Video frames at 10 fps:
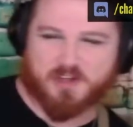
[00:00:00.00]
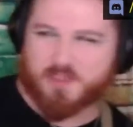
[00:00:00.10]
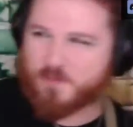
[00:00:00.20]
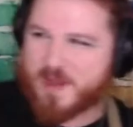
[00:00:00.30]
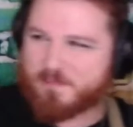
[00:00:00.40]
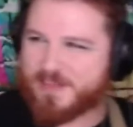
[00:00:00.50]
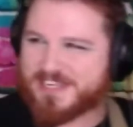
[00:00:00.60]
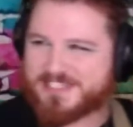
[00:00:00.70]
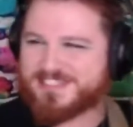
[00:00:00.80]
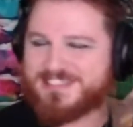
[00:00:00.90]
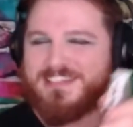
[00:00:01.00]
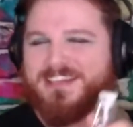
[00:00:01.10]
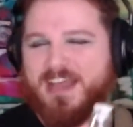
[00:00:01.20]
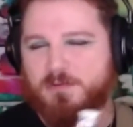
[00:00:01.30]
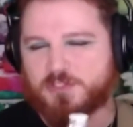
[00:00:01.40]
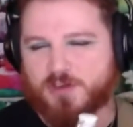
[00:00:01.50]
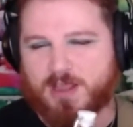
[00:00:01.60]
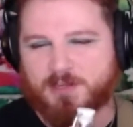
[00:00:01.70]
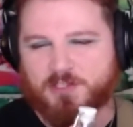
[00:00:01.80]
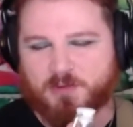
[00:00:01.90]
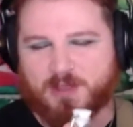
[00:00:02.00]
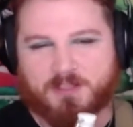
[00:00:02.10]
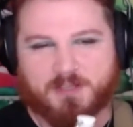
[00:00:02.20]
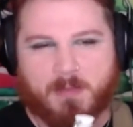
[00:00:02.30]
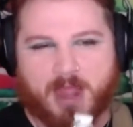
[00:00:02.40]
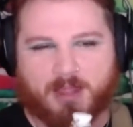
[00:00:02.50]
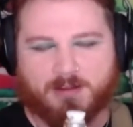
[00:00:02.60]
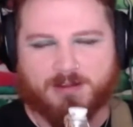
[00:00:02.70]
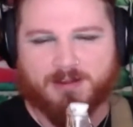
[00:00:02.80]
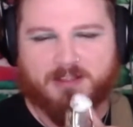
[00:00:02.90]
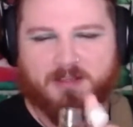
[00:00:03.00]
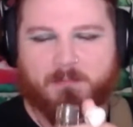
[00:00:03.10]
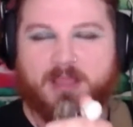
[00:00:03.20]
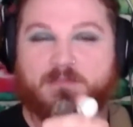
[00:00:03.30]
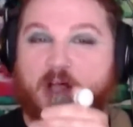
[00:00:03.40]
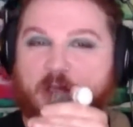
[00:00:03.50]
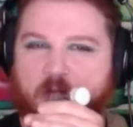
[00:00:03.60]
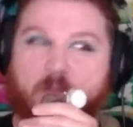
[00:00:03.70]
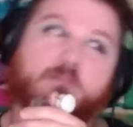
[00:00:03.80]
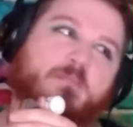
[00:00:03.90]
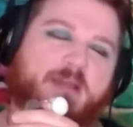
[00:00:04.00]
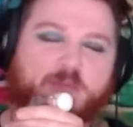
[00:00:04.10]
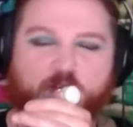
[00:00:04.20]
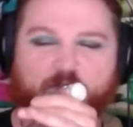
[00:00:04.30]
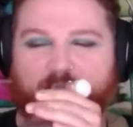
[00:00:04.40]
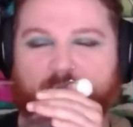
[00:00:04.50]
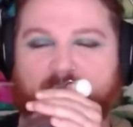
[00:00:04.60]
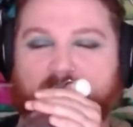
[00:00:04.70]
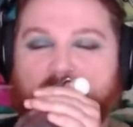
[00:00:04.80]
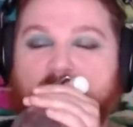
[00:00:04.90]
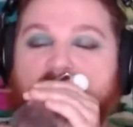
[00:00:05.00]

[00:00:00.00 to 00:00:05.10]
in the right place. I was trying to monitor my volume by moving around.